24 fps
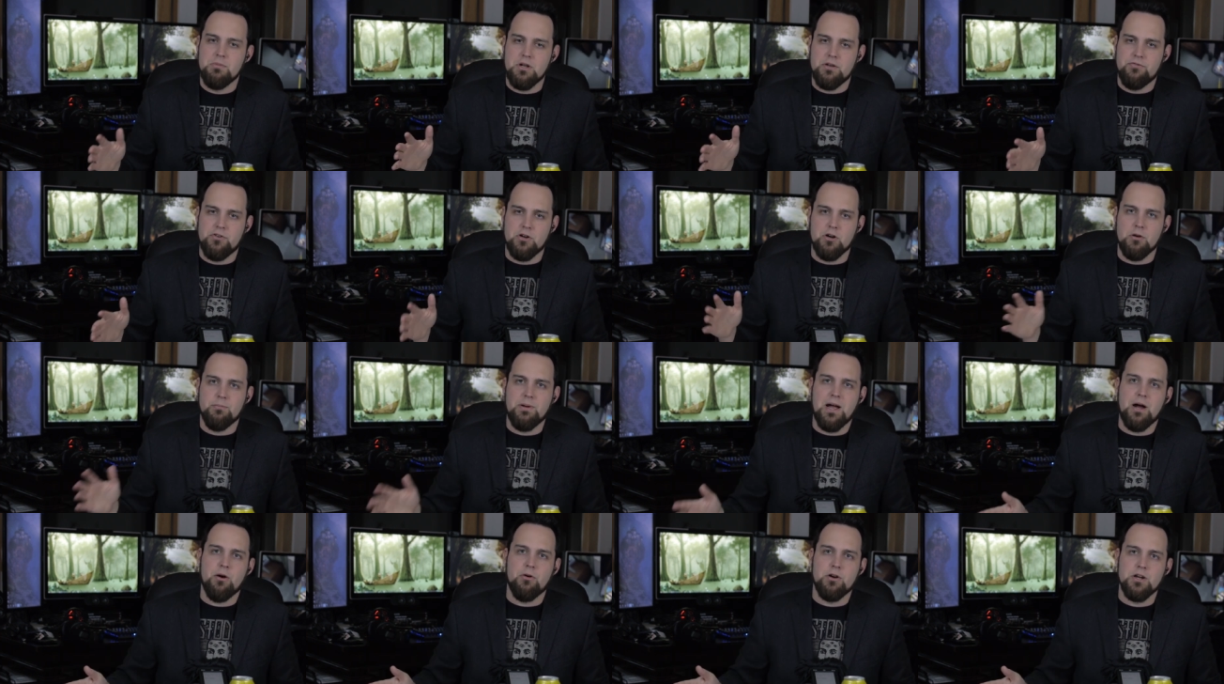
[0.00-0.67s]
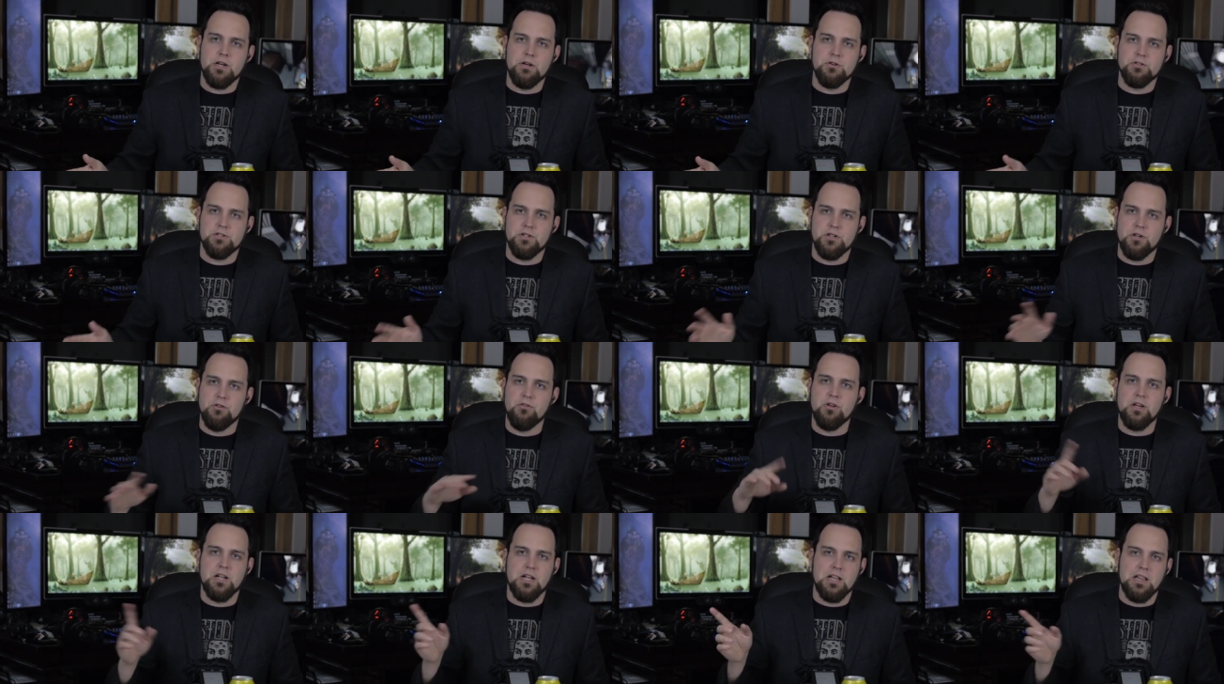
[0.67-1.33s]
but if you're a power
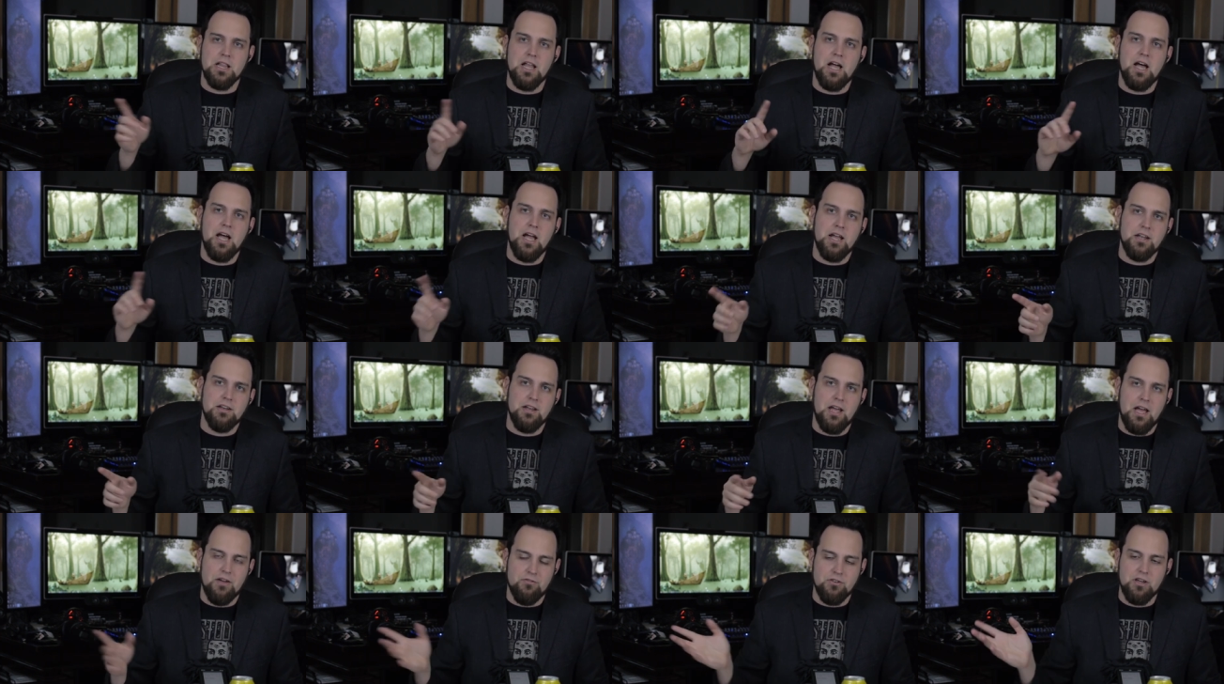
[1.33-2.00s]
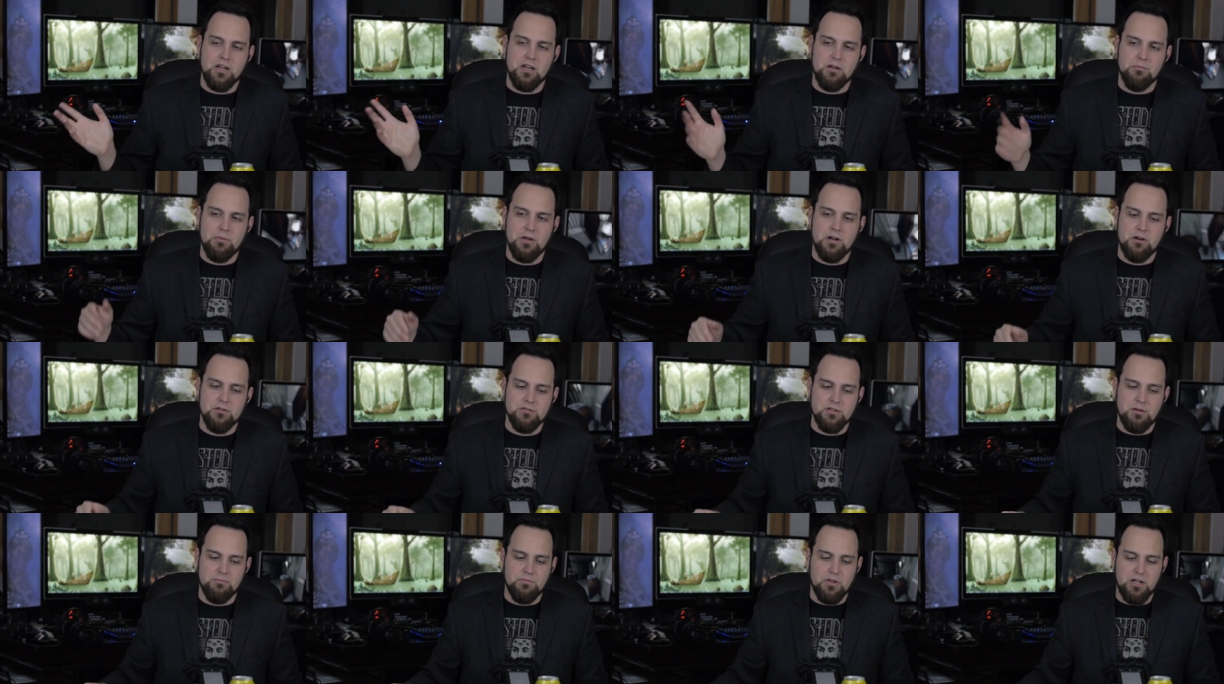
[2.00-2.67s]
user, you can get a line to have
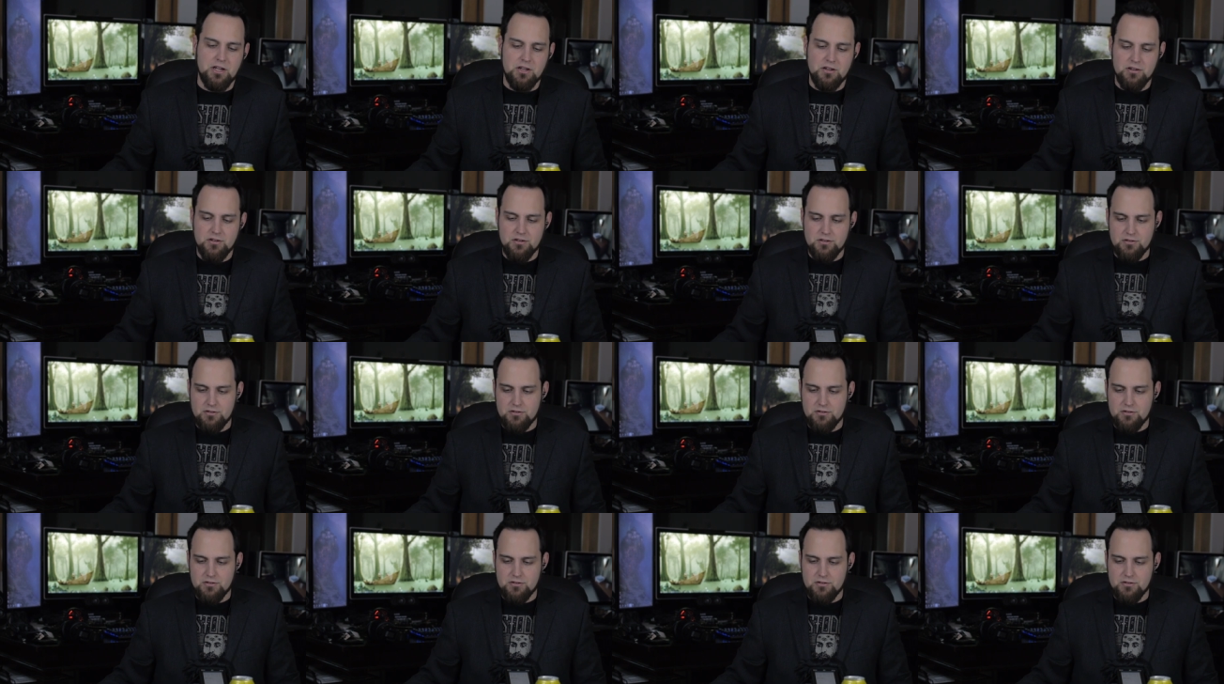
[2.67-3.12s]
gigabit or something.